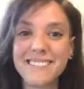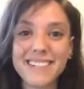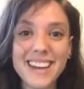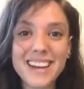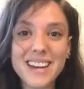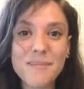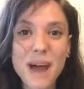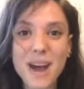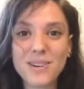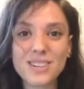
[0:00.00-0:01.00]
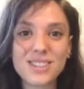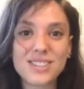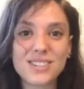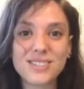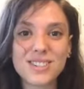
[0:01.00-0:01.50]
in and about
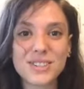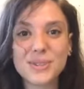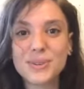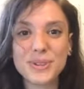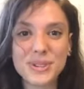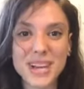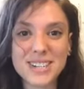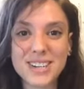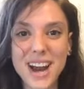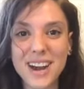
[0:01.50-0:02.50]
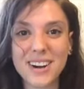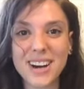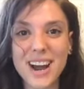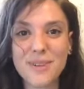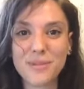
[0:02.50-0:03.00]
the Schuylkill Center
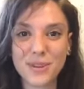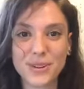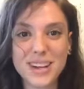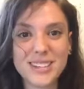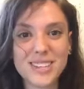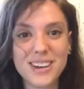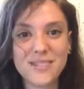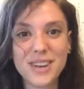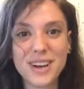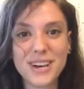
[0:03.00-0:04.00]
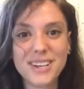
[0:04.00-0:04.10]
area for the rest of the